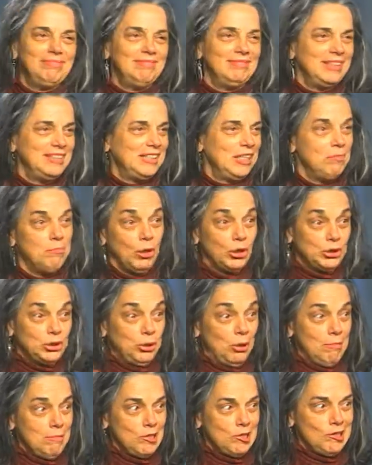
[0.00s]
I said,
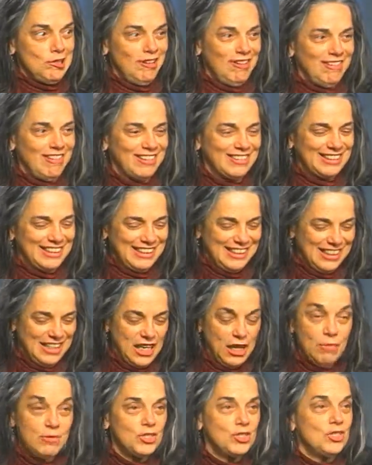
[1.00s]
Bonjour, monsieur. And
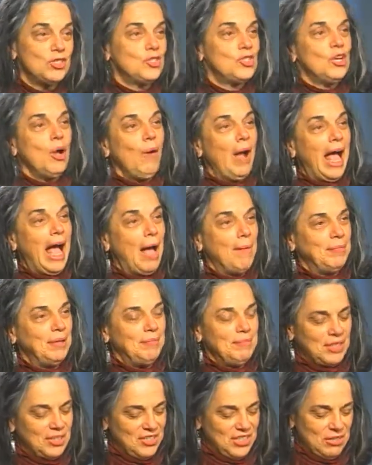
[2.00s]
he was just so happy
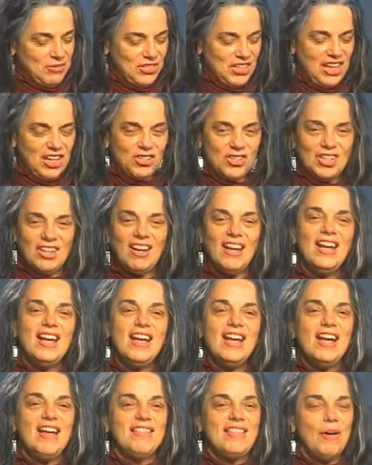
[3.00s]
because he was Haitian
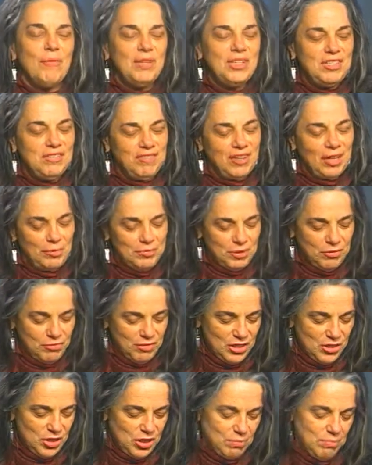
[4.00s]
that we developed a
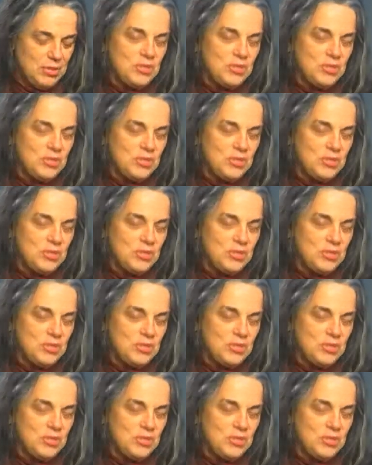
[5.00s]
friendship.